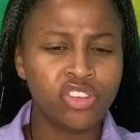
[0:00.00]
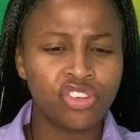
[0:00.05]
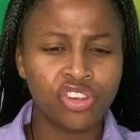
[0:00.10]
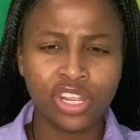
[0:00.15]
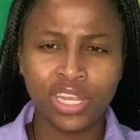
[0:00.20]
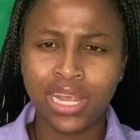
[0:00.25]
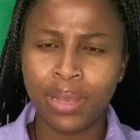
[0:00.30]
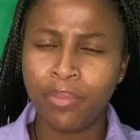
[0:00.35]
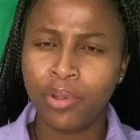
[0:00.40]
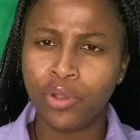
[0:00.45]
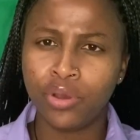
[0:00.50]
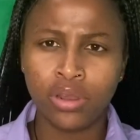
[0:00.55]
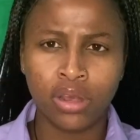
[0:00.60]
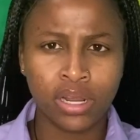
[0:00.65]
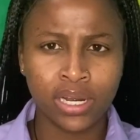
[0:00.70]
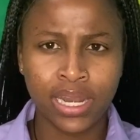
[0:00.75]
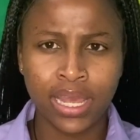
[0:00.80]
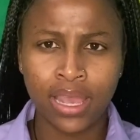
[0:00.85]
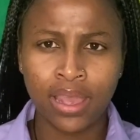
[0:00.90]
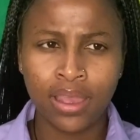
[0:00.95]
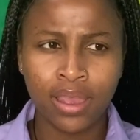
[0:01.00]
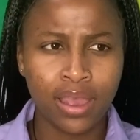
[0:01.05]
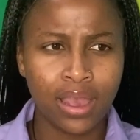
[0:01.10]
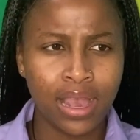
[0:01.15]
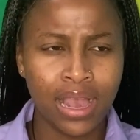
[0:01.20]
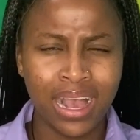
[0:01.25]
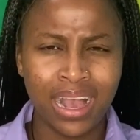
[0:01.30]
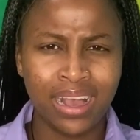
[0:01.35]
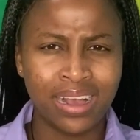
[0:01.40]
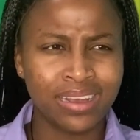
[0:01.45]
days I go down there
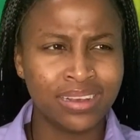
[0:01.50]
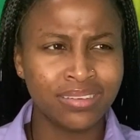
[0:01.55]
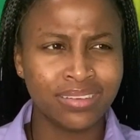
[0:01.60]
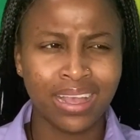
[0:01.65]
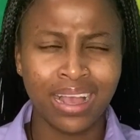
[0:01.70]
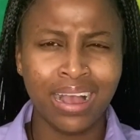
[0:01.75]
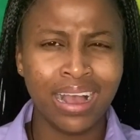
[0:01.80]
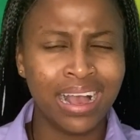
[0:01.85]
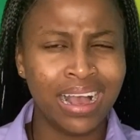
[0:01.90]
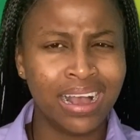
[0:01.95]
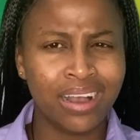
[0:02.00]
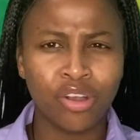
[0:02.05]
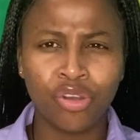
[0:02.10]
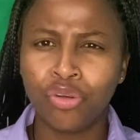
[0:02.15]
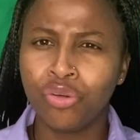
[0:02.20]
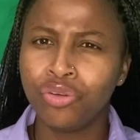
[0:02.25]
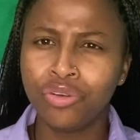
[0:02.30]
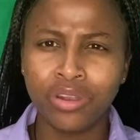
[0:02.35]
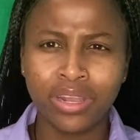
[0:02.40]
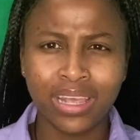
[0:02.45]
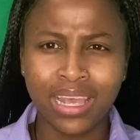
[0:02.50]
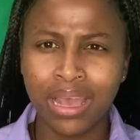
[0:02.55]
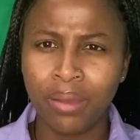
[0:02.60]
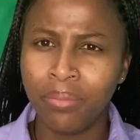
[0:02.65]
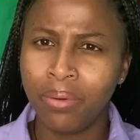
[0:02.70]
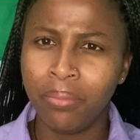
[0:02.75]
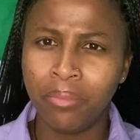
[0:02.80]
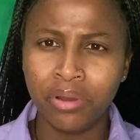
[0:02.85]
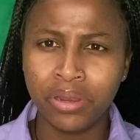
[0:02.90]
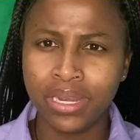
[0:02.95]
and I couldn't get my
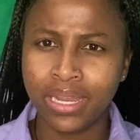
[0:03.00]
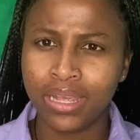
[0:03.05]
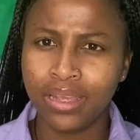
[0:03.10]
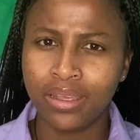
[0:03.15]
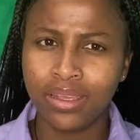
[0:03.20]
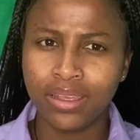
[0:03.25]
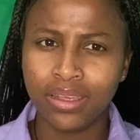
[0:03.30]
money.